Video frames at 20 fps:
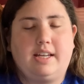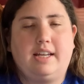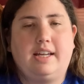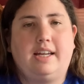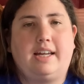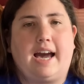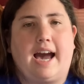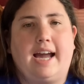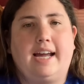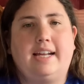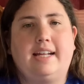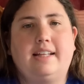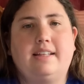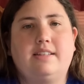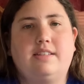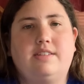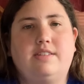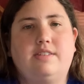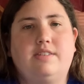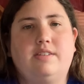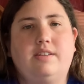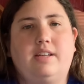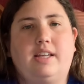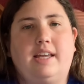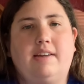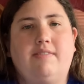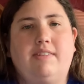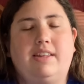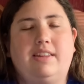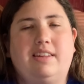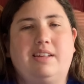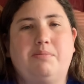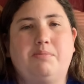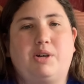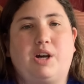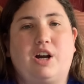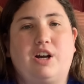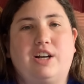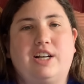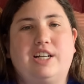guidance, giving them
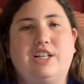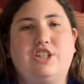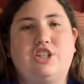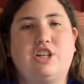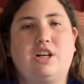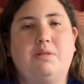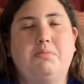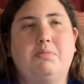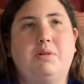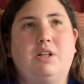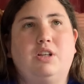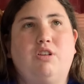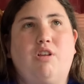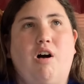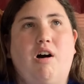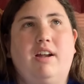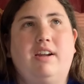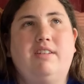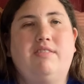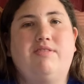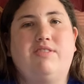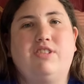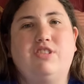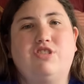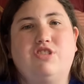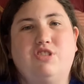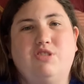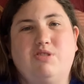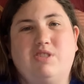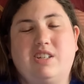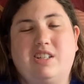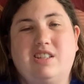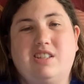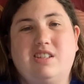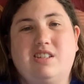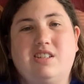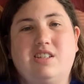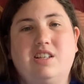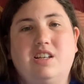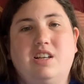courage. A lot of the
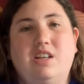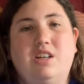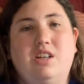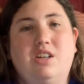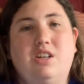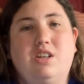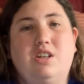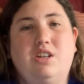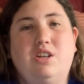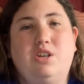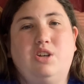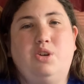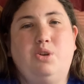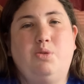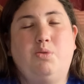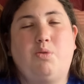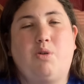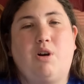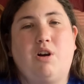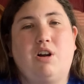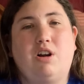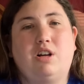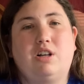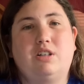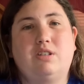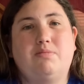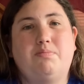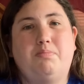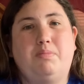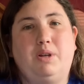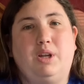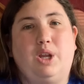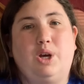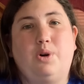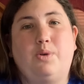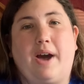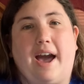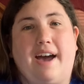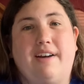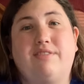students who are
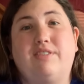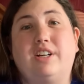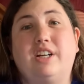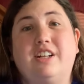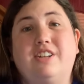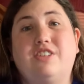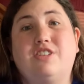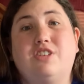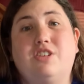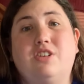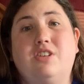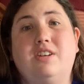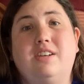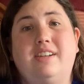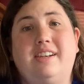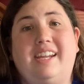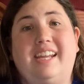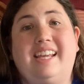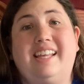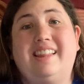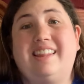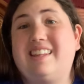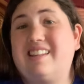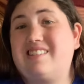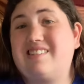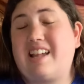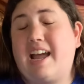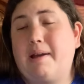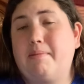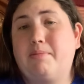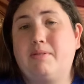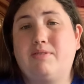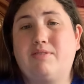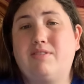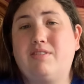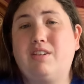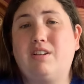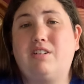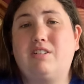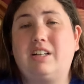below average need this type of
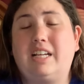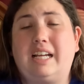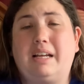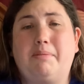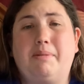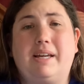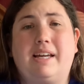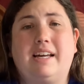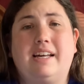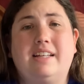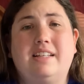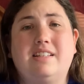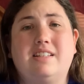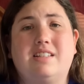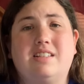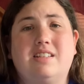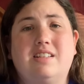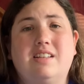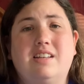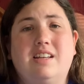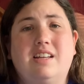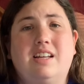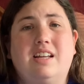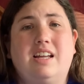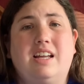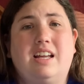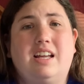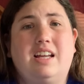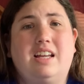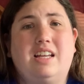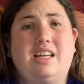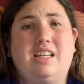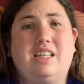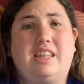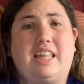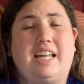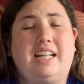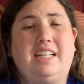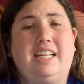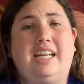learning because
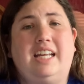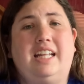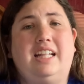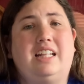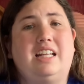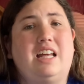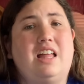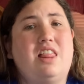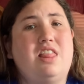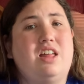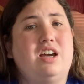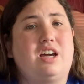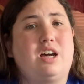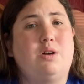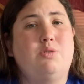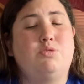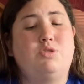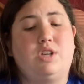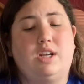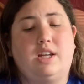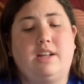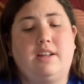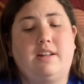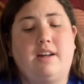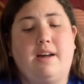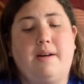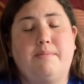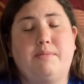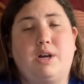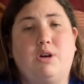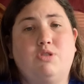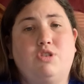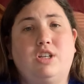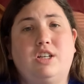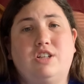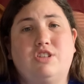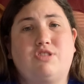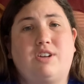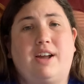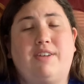they need the coaching.
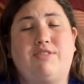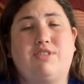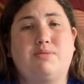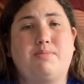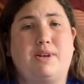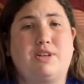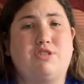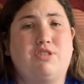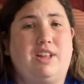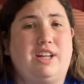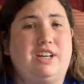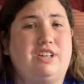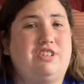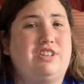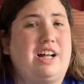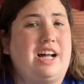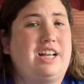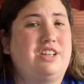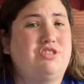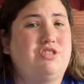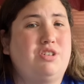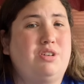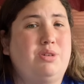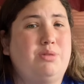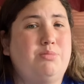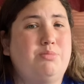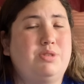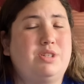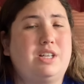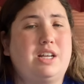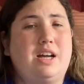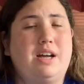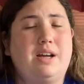Coaching is great for special ed classrooms